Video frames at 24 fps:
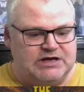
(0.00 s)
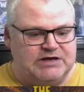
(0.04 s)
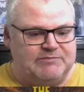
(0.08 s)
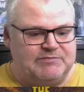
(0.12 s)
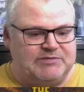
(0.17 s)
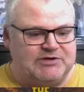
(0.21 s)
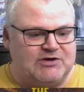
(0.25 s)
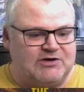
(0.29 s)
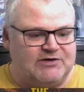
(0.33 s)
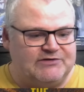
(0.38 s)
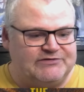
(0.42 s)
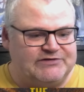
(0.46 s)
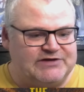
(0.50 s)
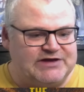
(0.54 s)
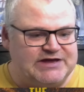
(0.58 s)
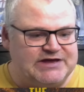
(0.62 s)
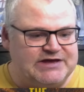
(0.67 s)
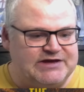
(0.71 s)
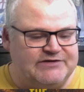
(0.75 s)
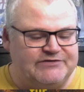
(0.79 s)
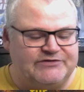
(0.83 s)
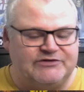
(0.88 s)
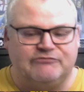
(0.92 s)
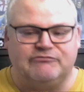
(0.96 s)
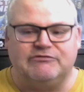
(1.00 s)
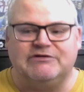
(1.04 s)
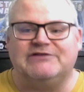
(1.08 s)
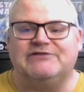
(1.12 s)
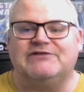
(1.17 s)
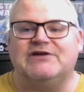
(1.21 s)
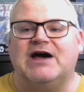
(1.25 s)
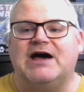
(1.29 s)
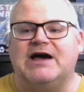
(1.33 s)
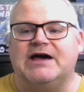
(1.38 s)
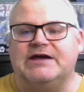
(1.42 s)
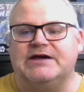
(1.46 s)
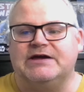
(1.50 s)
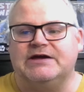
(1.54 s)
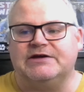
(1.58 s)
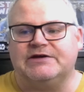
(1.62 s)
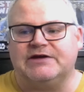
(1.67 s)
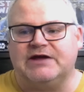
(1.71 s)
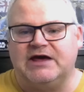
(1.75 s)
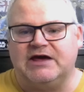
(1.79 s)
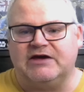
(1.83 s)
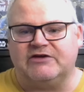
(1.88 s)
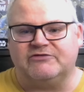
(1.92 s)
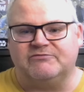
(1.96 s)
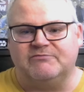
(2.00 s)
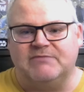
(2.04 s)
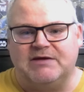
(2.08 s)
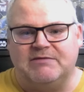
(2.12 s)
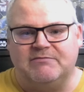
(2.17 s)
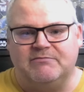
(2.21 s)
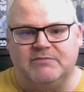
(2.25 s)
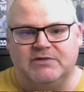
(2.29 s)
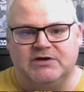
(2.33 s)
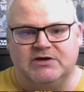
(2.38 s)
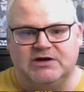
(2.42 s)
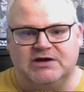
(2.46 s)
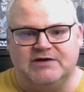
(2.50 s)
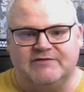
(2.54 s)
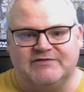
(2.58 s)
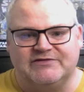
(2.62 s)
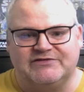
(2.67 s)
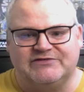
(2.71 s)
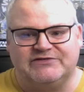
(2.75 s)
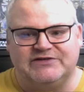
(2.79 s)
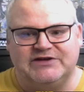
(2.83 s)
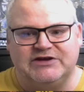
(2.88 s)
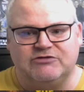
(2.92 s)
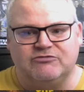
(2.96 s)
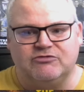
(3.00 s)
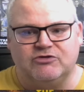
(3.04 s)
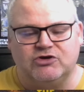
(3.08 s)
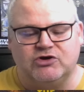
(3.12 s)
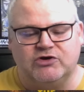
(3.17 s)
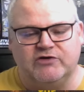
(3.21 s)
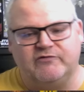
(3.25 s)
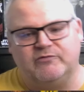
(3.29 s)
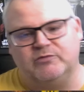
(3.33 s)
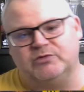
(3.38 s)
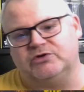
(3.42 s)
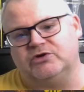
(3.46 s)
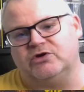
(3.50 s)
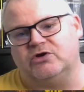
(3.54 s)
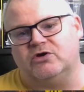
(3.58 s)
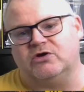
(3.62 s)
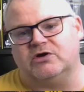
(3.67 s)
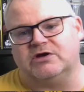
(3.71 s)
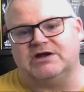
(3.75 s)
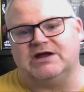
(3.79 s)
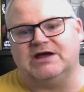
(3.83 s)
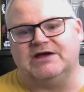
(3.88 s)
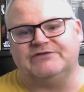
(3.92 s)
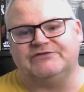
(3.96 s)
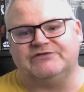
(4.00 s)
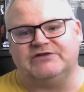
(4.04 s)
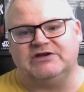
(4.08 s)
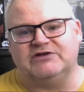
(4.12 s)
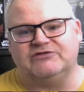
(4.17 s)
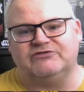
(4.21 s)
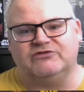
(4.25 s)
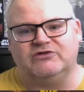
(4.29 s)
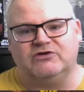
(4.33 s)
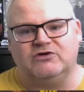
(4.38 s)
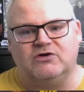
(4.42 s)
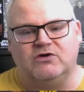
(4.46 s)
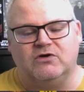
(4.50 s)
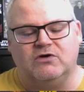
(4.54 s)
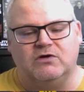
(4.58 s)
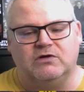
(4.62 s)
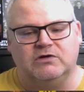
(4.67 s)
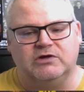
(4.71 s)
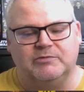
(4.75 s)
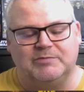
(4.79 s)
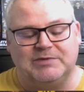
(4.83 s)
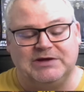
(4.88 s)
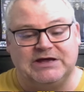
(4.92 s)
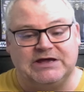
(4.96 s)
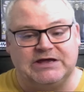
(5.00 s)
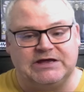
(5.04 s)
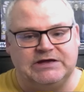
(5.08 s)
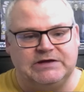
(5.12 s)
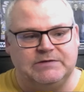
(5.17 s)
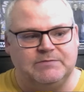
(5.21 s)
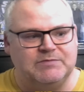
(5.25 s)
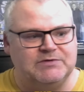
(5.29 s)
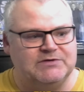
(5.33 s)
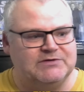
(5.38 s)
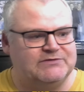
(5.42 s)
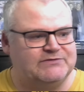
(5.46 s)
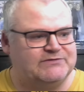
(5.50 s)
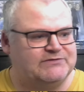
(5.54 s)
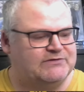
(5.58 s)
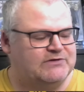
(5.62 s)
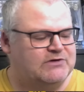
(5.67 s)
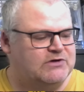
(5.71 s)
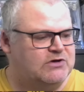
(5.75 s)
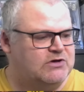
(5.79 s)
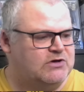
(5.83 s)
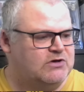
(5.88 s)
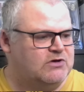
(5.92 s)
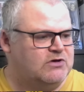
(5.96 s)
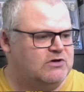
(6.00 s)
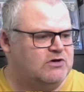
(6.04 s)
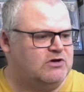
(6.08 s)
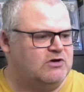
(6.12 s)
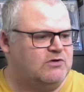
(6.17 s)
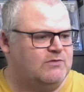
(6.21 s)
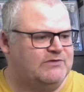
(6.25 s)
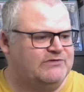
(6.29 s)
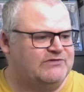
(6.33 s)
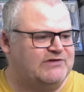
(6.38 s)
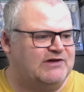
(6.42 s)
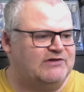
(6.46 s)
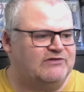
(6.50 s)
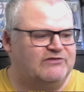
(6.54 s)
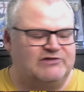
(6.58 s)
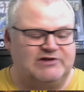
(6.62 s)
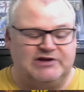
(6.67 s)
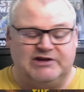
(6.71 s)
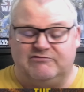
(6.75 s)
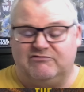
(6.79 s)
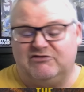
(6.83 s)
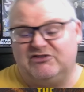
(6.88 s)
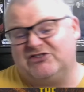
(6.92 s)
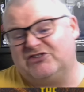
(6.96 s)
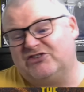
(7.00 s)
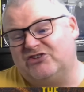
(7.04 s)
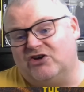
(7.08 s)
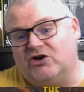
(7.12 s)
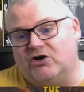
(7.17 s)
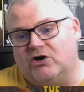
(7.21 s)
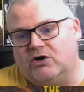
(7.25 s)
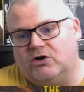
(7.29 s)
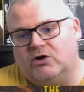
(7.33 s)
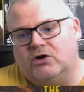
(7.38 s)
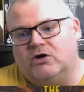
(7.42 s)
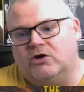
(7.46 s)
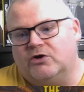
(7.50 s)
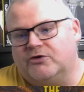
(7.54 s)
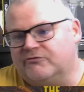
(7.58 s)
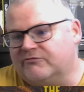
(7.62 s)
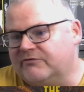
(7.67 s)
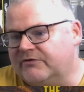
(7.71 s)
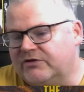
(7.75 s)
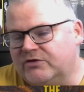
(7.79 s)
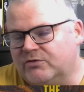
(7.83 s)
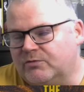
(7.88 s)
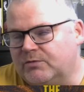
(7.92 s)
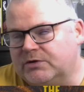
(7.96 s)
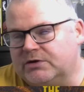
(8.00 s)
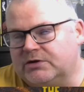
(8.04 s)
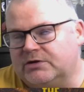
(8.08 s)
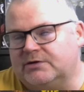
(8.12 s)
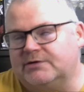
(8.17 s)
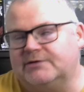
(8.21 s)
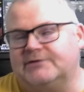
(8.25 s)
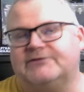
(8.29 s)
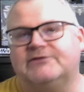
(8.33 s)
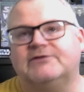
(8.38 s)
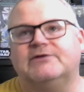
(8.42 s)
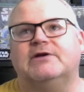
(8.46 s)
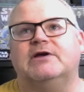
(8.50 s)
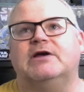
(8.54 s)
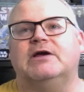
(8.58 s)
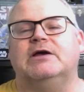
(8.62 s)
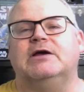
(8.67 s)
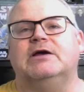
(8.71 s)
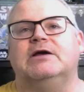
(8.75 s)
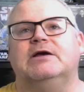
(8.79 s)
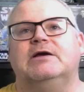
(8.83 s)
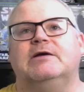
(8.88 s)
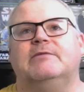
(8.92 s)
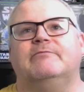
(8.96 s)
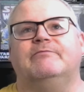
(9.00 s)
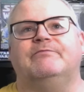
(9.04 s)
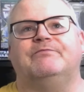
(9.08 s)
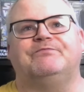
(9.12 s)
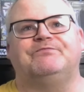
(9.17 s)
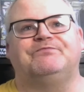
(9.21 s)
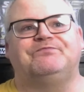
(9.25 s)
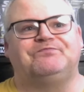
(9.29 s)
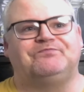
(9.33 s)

because he is a retired ex-member of a secret government organisation called the Beekeepers, who essentially restore order in the world. And